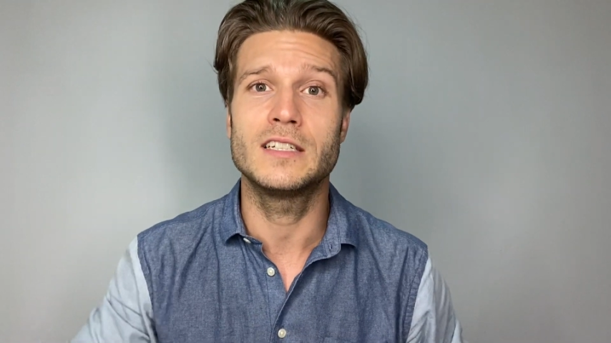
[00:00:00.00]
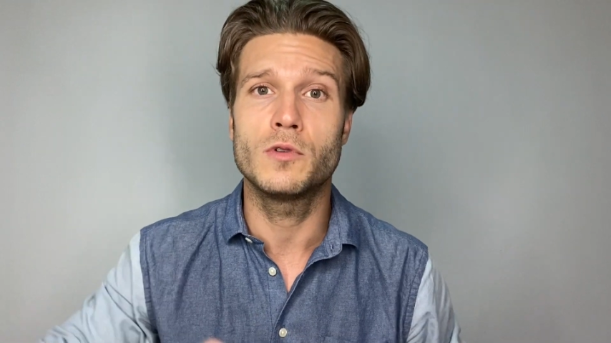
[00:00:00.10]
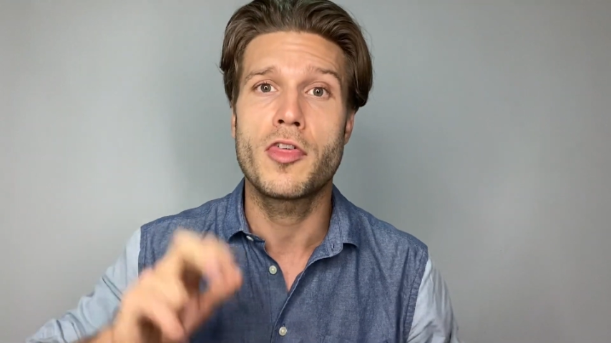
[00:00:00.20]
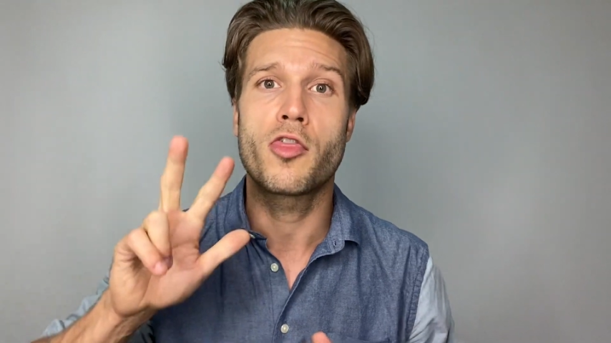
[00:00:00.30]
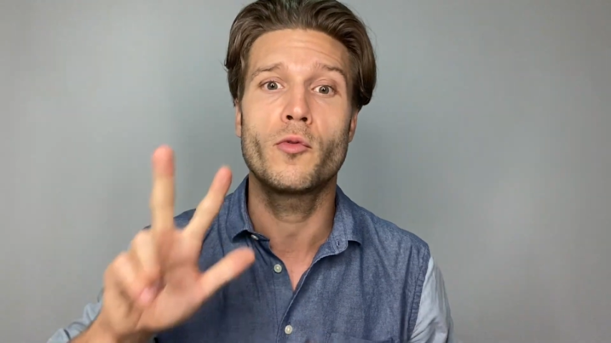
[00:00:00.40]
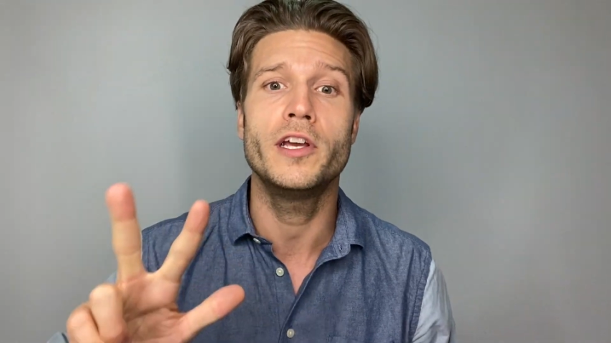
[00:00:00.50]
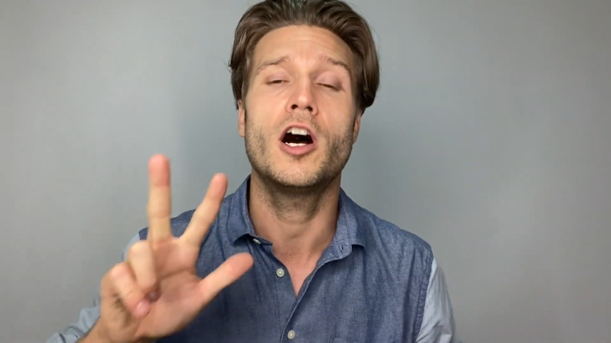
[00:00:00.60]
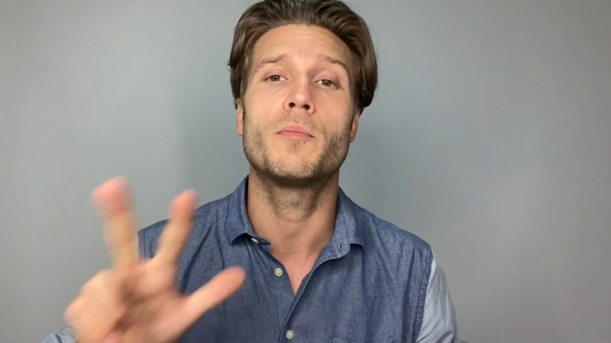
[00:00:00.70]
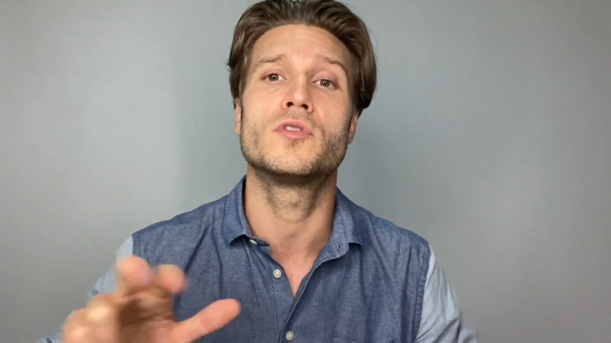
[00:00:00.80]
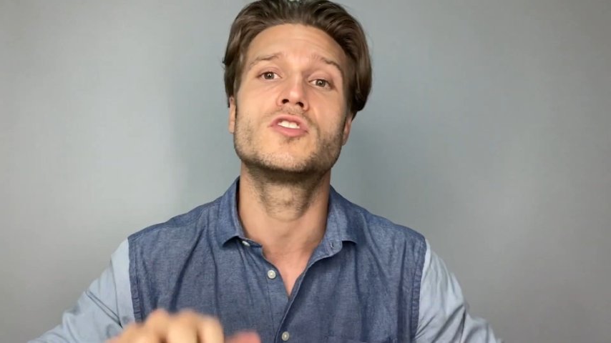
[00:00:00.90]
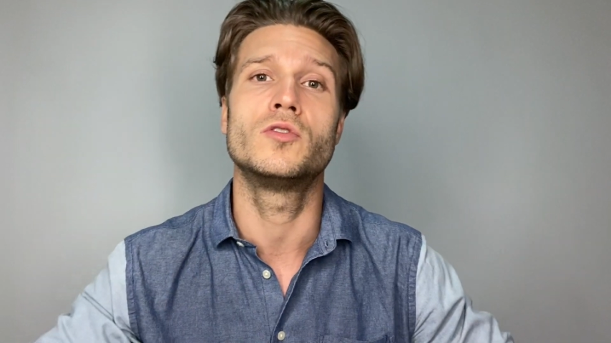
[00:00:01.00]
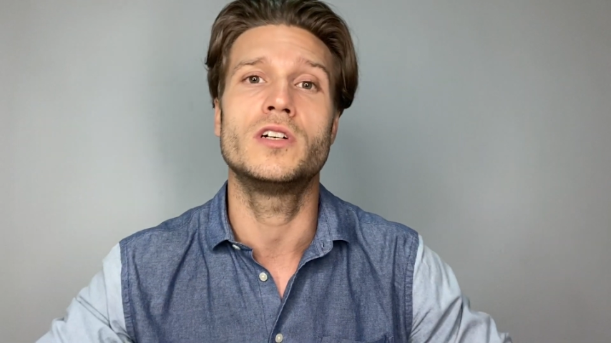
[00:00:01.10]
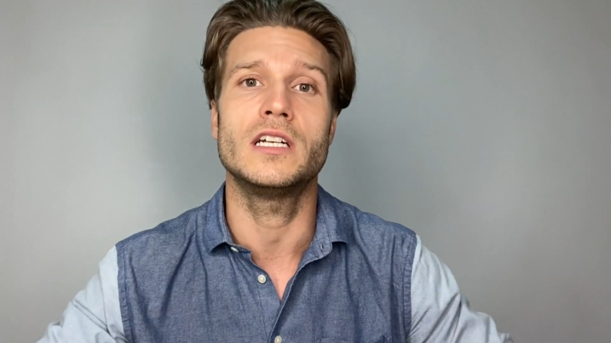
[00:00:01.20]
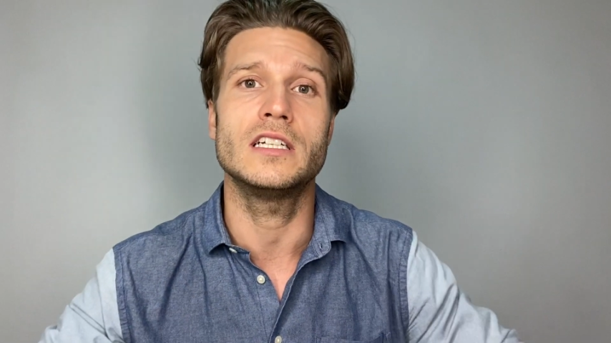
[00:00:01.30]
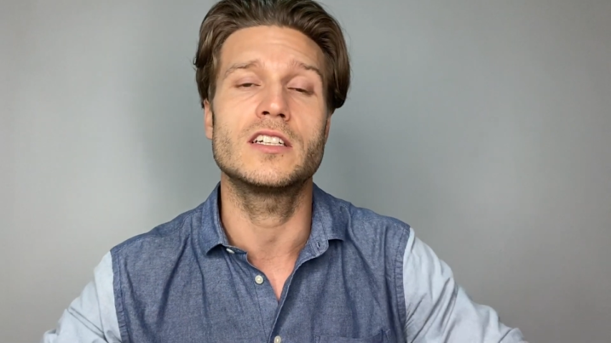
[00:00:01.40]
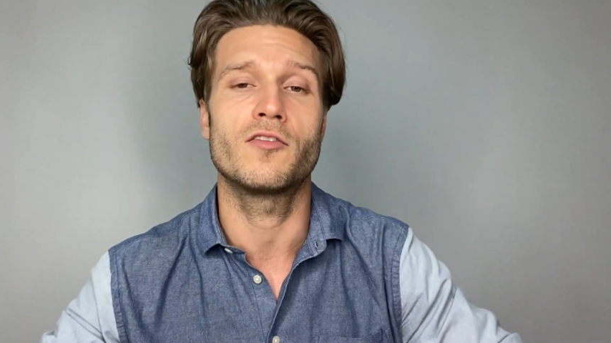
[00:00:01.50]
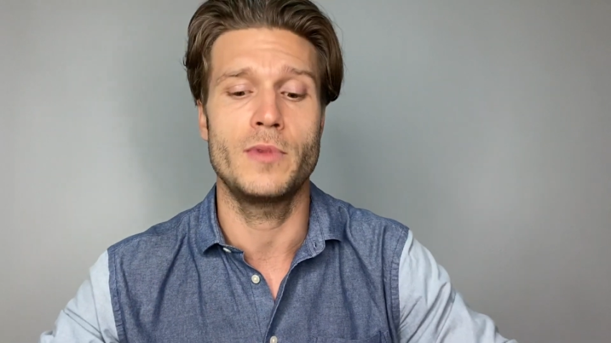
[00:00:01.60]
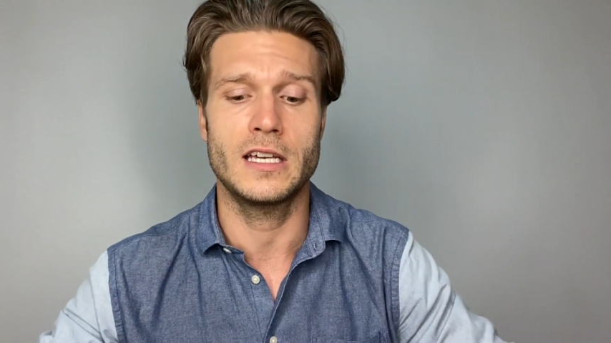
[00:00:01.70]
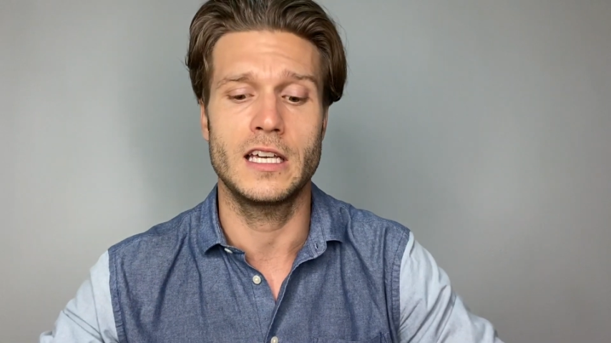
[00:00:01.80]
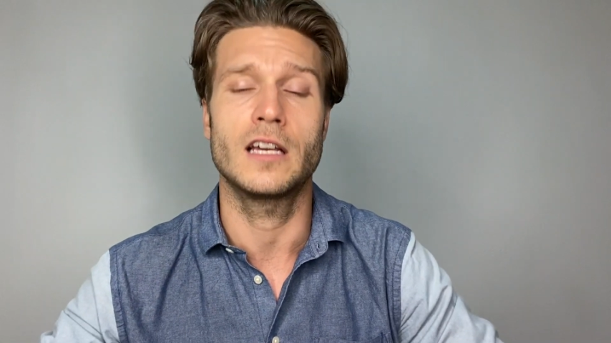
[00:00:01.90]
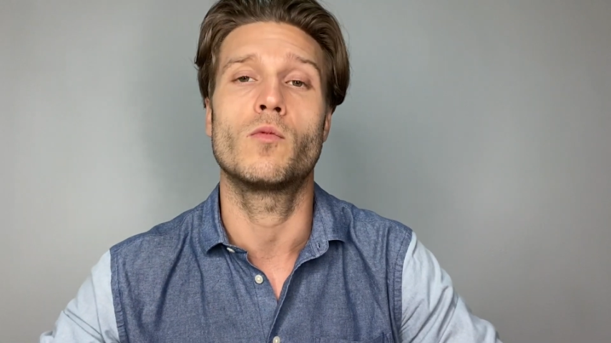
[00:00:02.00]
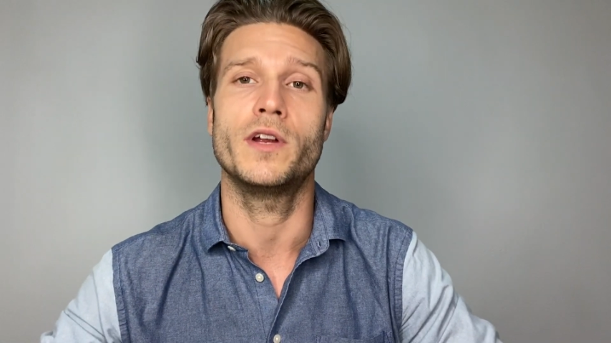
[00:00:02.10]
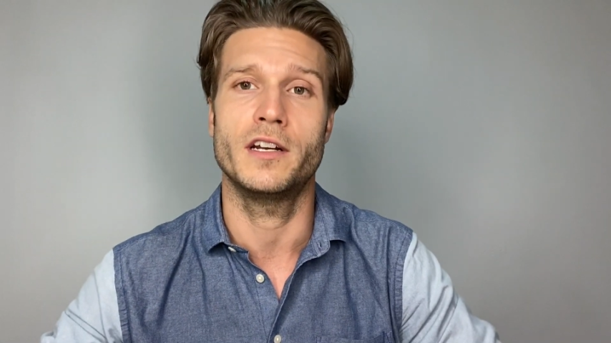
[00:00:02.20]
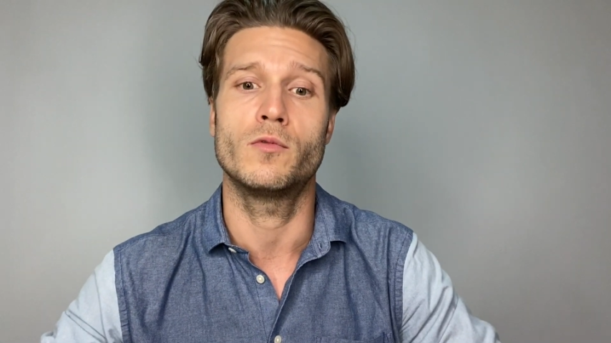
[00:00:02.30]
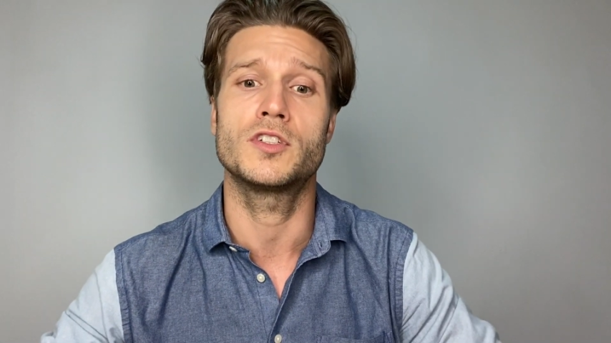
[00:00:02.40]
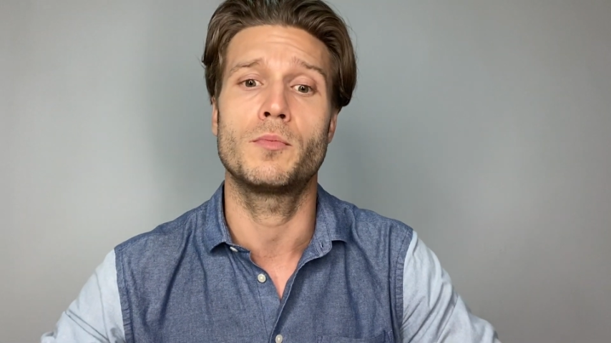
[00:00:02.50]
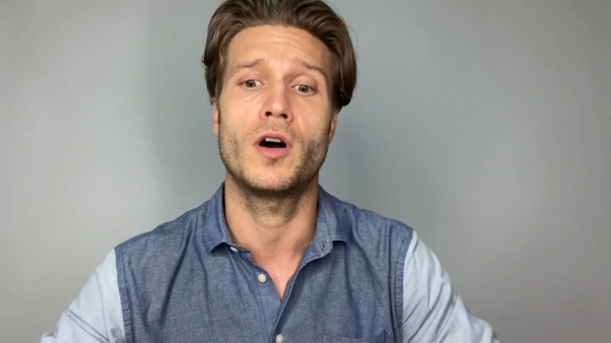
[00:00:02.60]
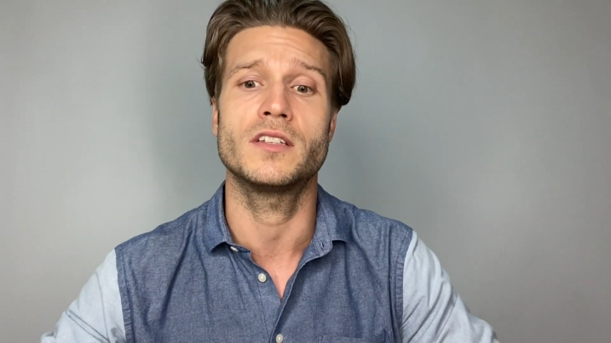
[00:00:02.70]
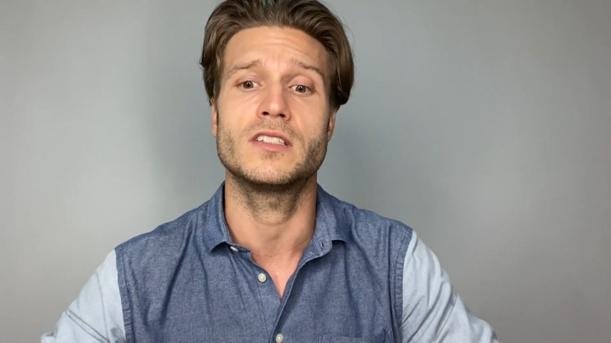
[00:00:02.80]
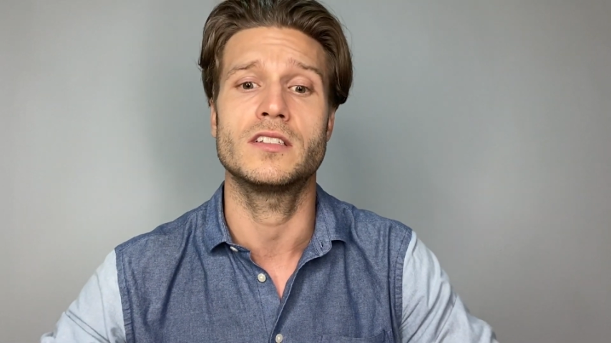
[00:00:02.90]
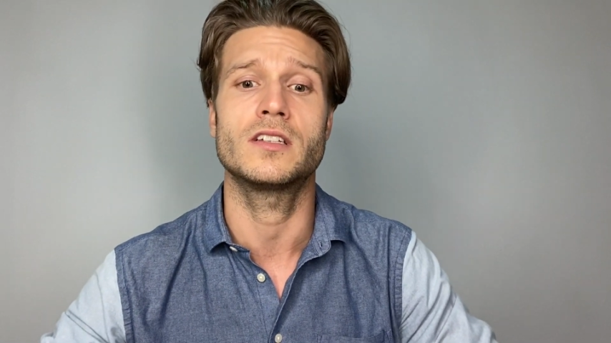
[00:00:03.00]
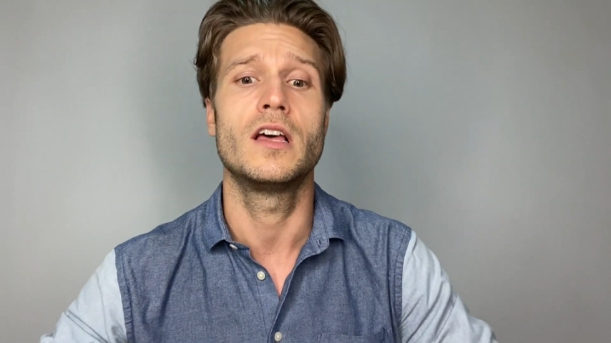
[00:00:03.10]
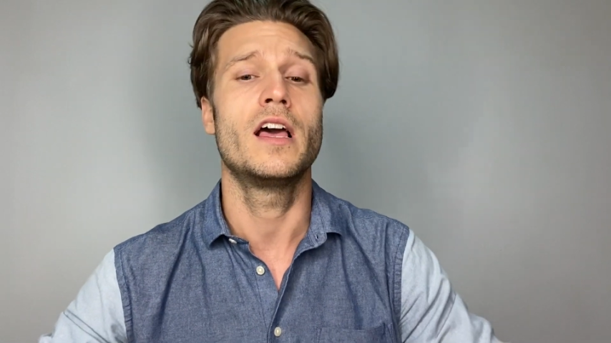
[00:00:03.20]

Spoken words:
with 3 opportunities of making written responses.